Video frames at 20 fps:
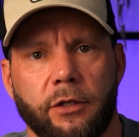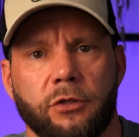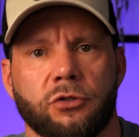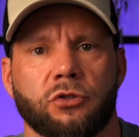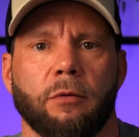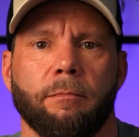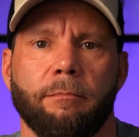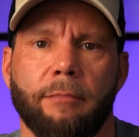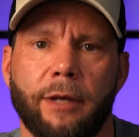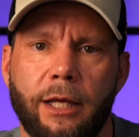
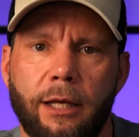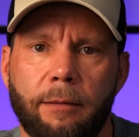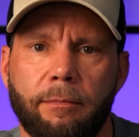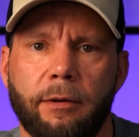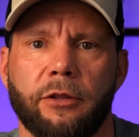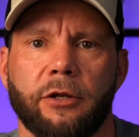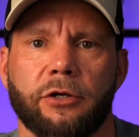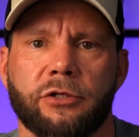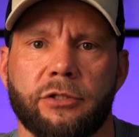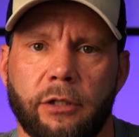So
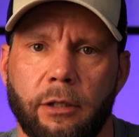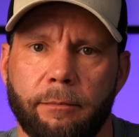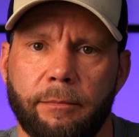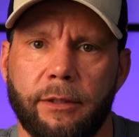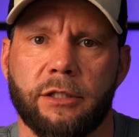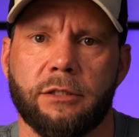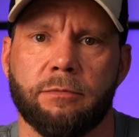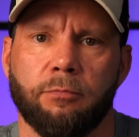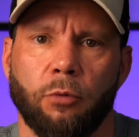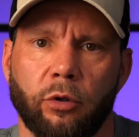maybe there's going to be
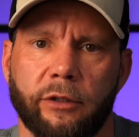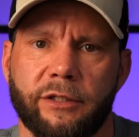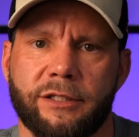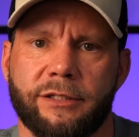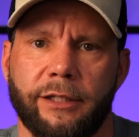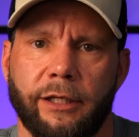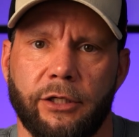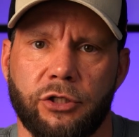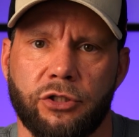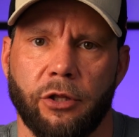a small
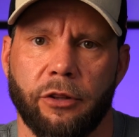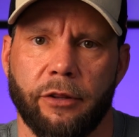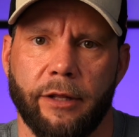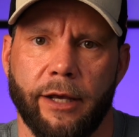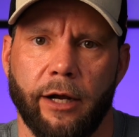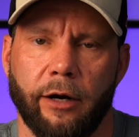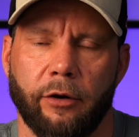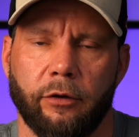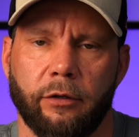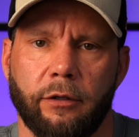distinction
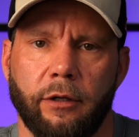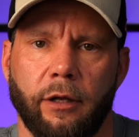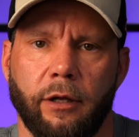there,